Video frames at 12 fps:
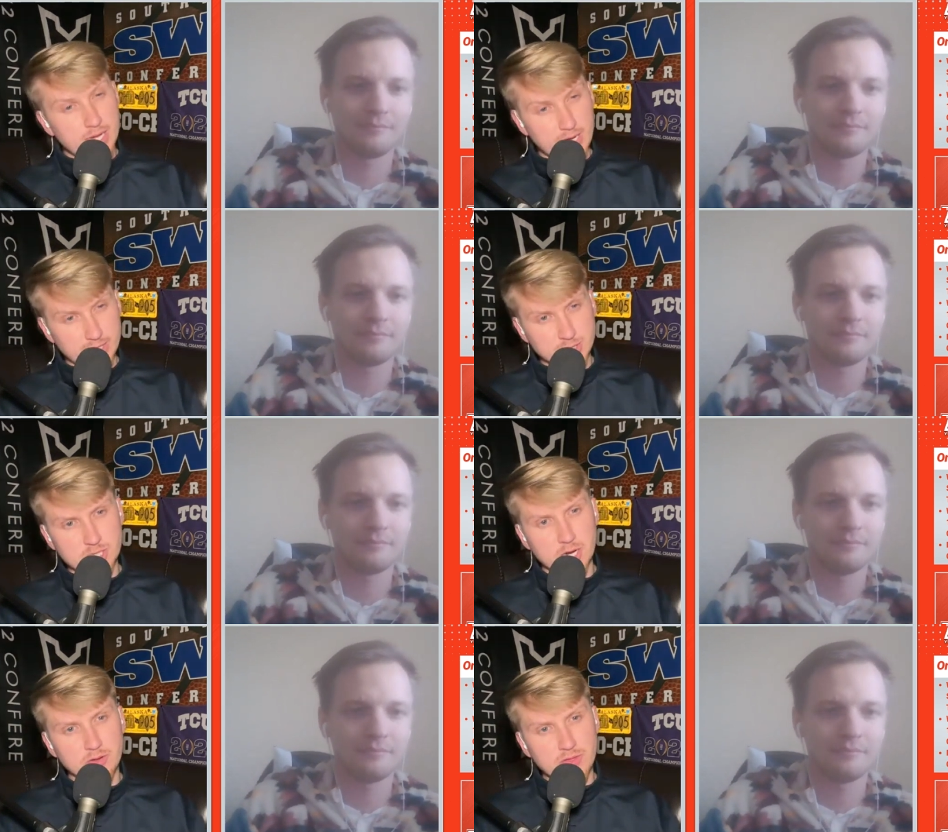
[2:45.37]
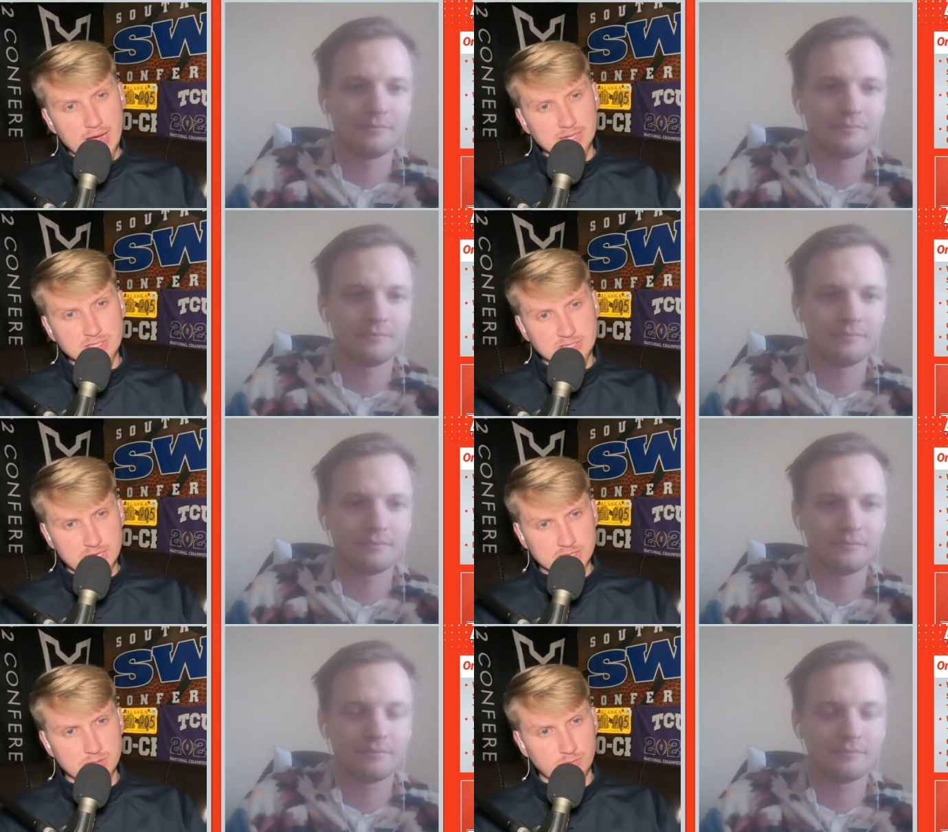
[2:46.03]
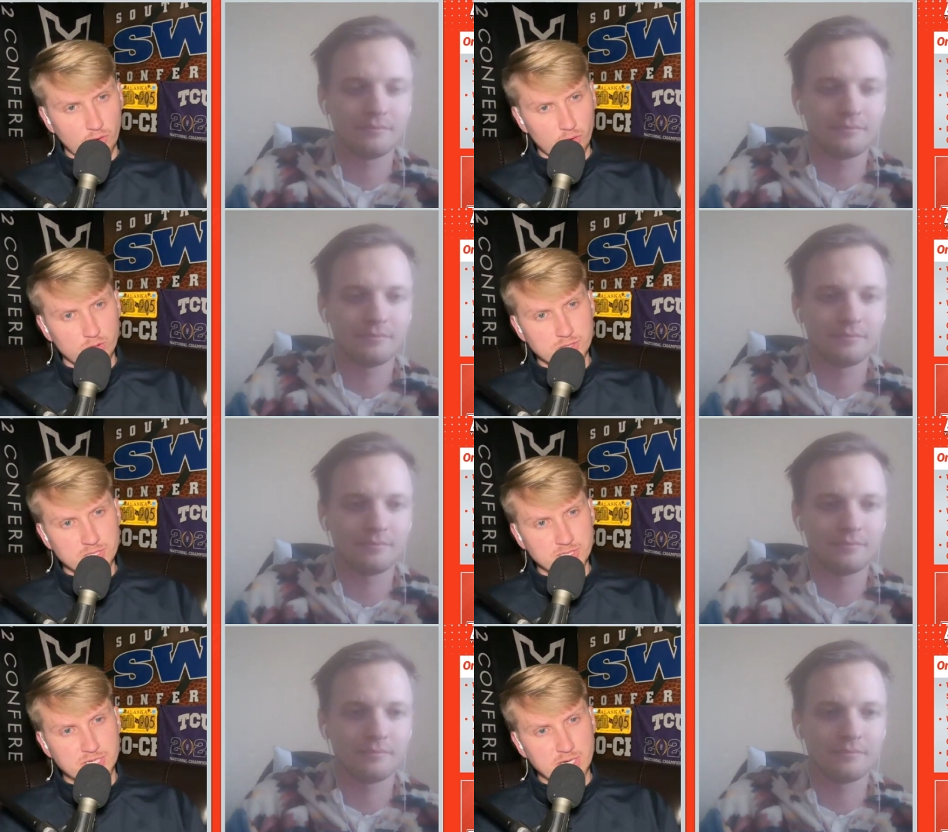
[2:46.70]
Speaker 1: Is there that sense of
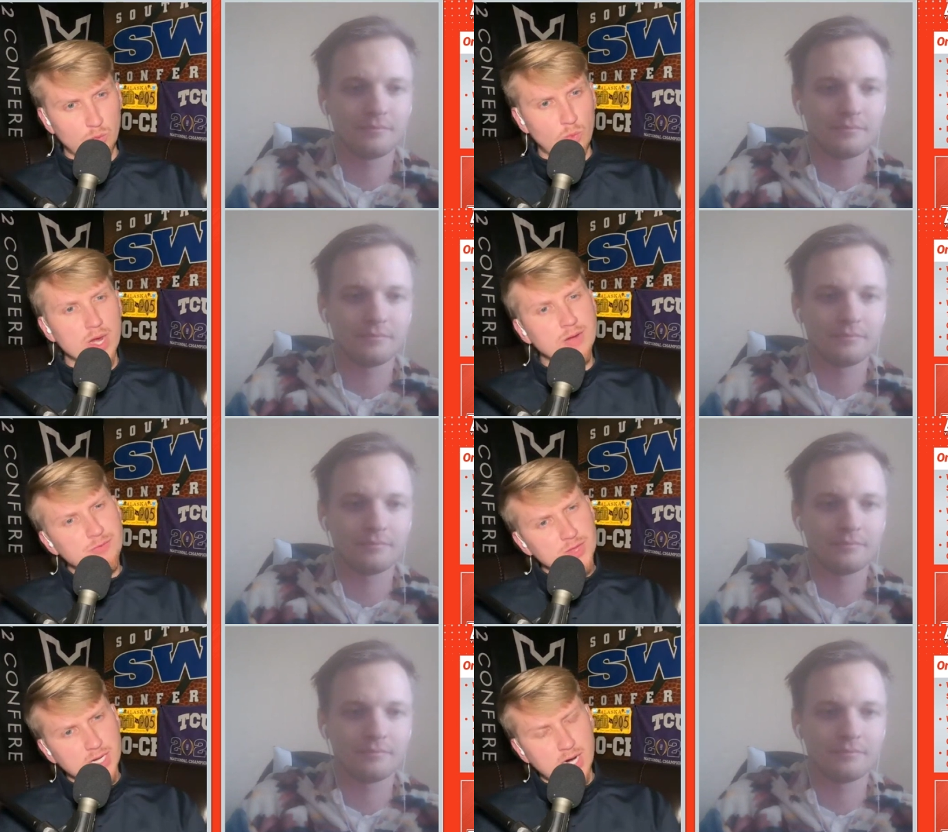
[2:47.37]
urgency to win for the